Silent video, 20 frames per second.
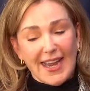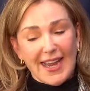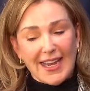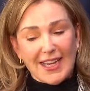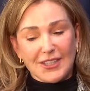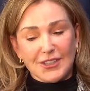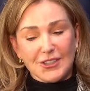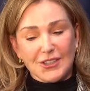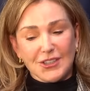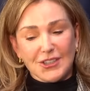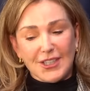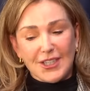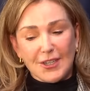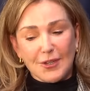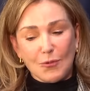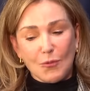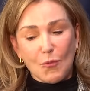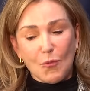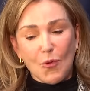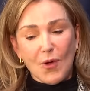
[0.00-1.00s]
and
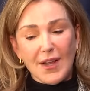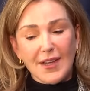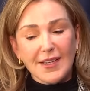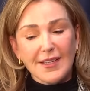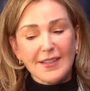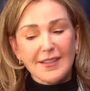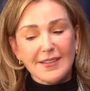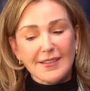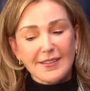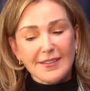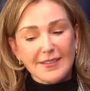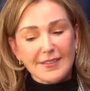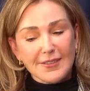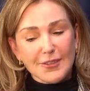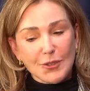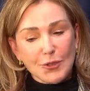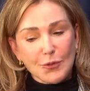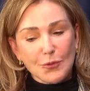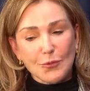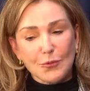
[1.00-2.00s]
she wanted
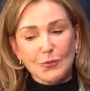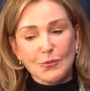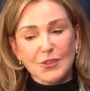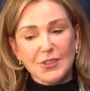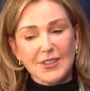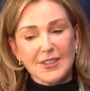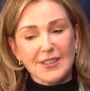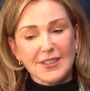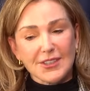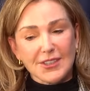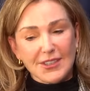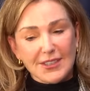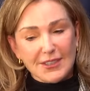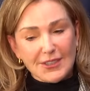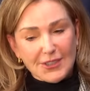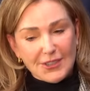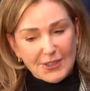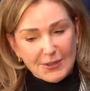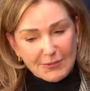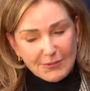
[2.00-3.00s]
to she she
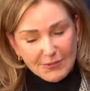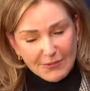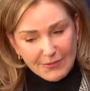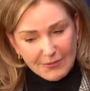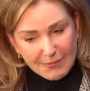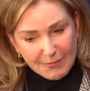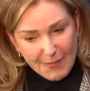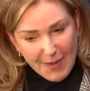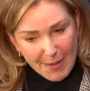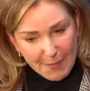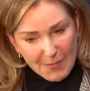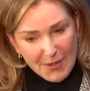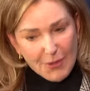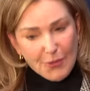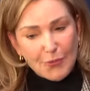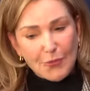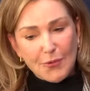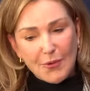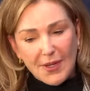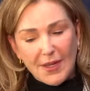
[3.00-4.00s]
she met me
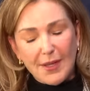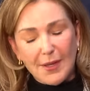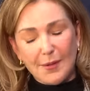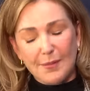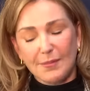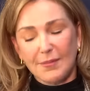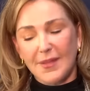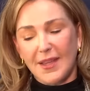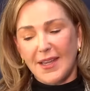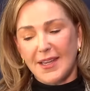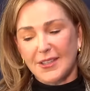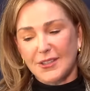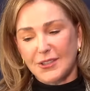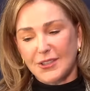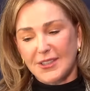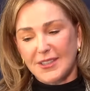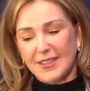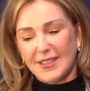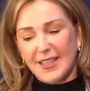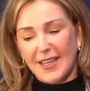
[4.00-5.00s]
through him and
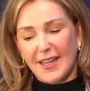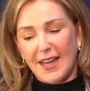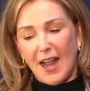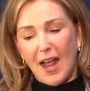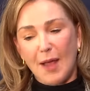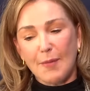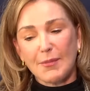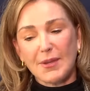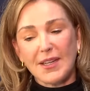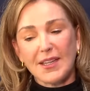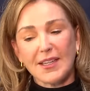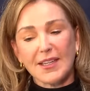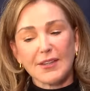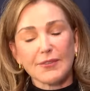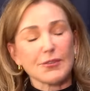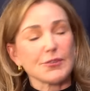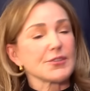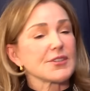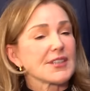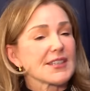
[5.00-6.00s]
she said, I'm going to
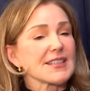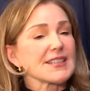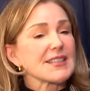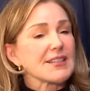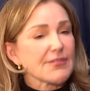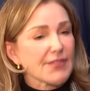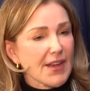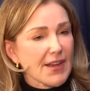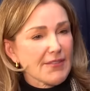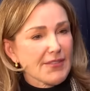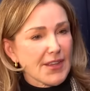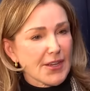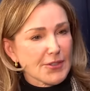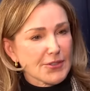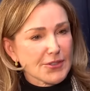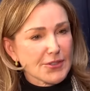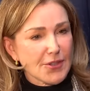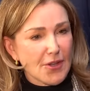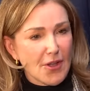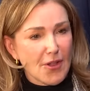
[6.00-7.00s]
give you
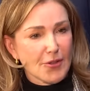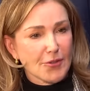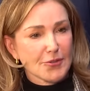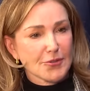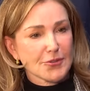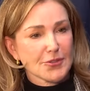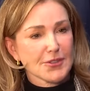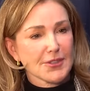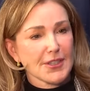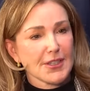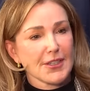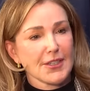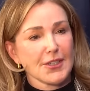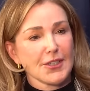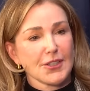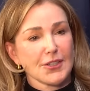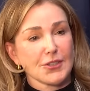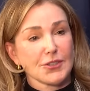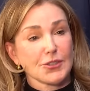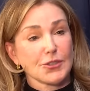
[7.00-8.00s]
$65,000
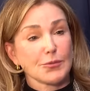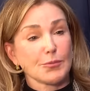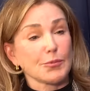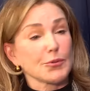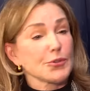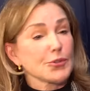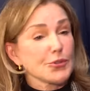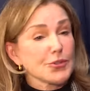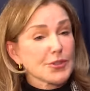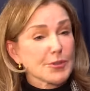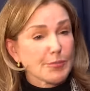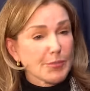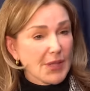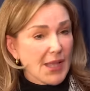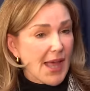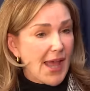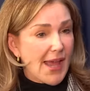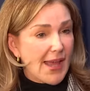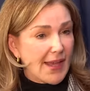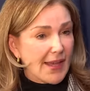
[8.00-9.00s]
to produce a
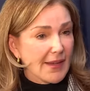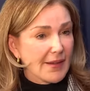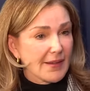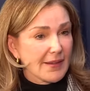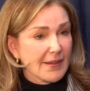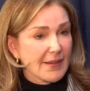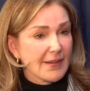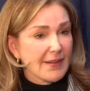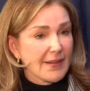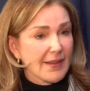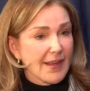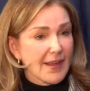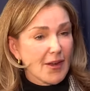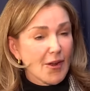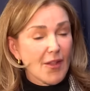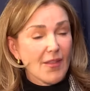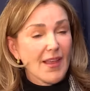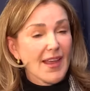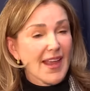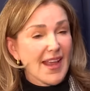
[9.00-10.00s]
play. And
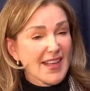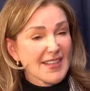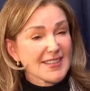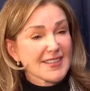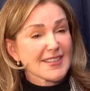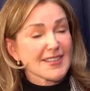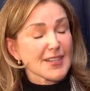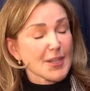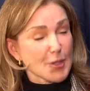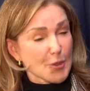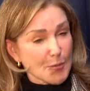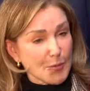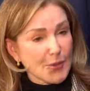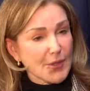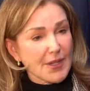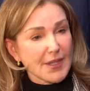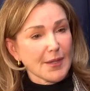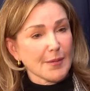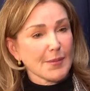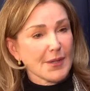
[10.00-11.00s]
all I ask is that you
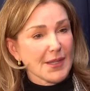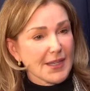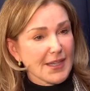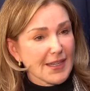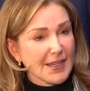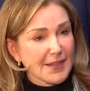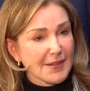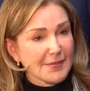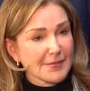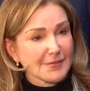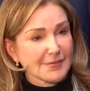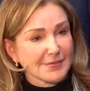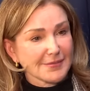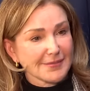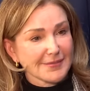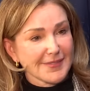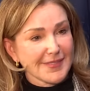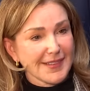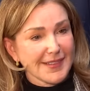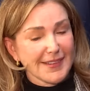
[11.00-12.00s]
put him in it.
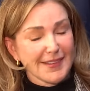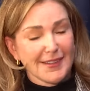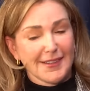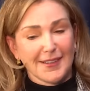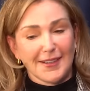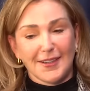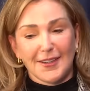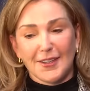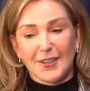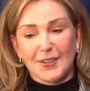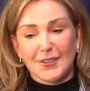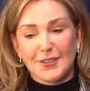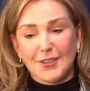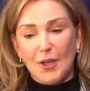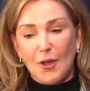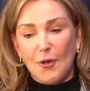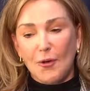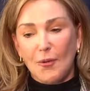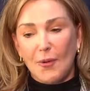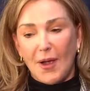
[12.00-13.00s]

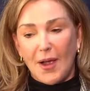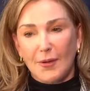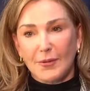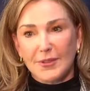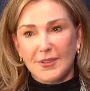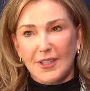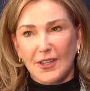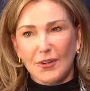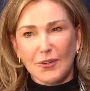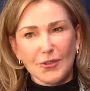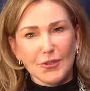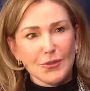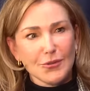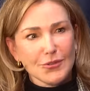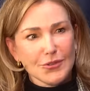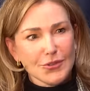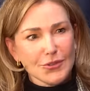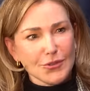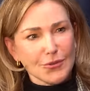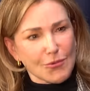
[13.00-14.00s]
So I was like, Are you
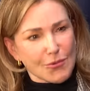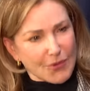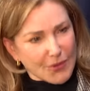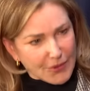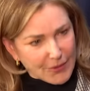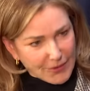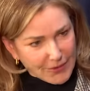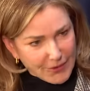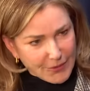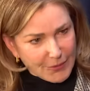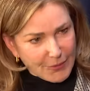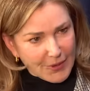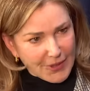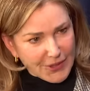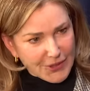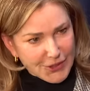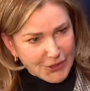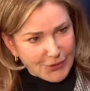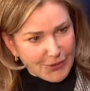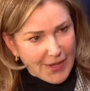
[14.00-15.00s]
sure you want
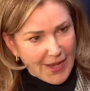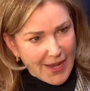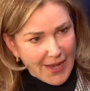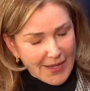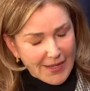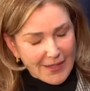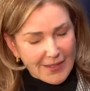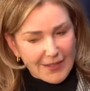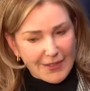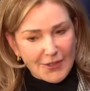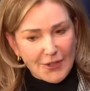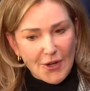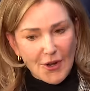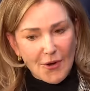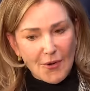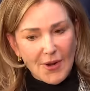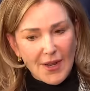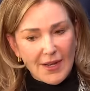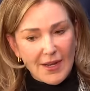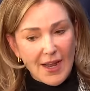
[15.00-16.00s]
to do that? You
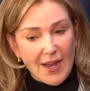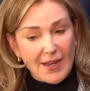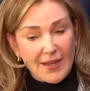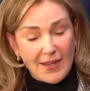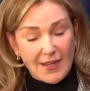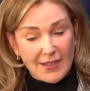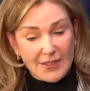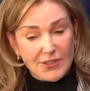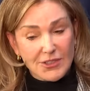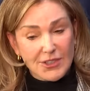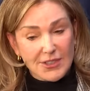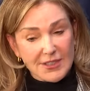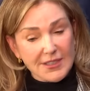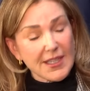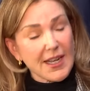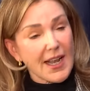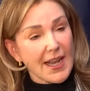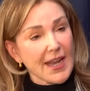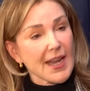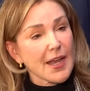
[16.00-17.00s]
know, and I, and she
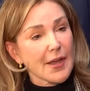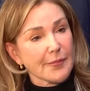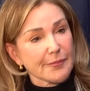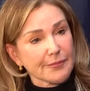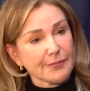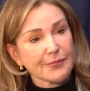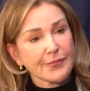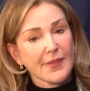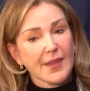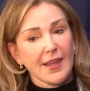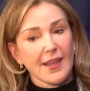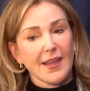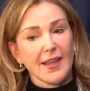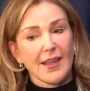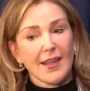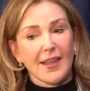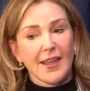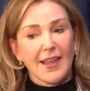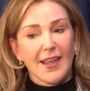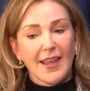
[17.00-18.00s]
said, I am.
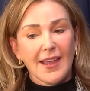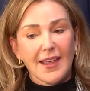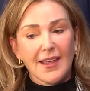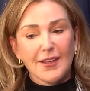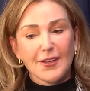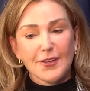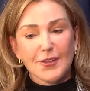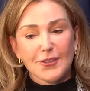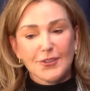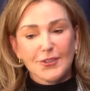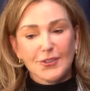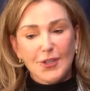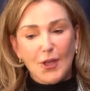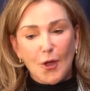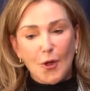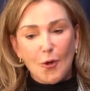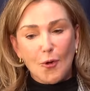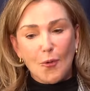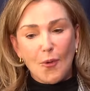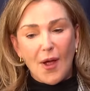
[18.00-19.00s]
And
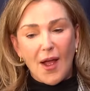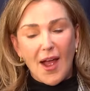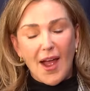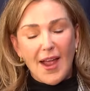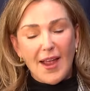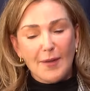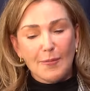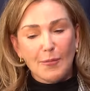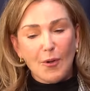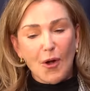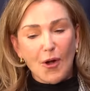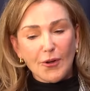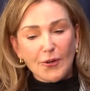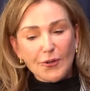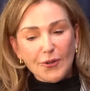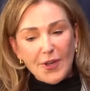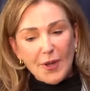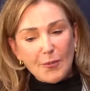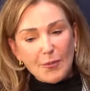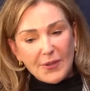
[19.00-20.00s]
so I partnered up